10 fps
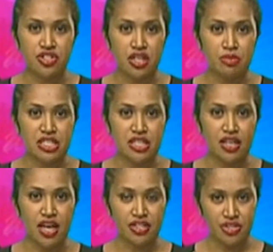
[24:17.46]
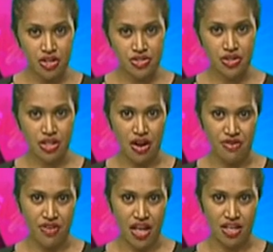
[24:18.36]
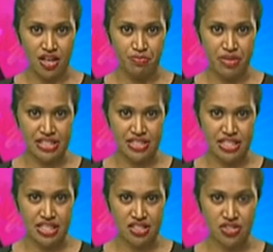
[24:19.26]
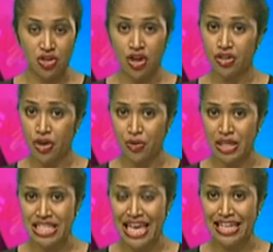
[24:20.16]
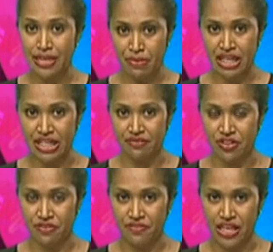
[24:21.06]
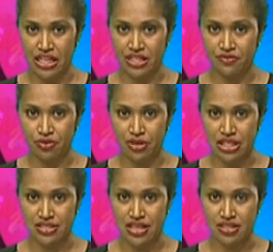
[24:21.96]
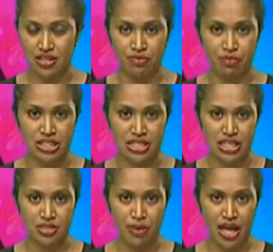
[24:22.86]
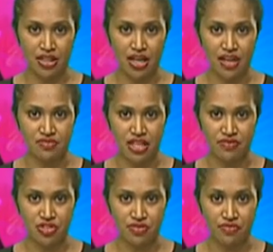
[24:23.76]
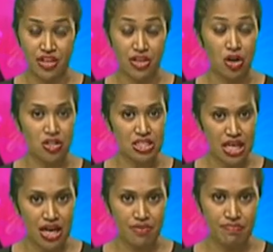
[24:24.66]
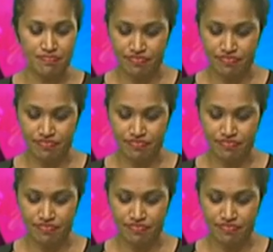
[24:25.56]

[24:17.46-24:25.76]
Limited has also clarified if BC does not owe it any money for the feed. Fareed says if BC has paid the live television feed on time.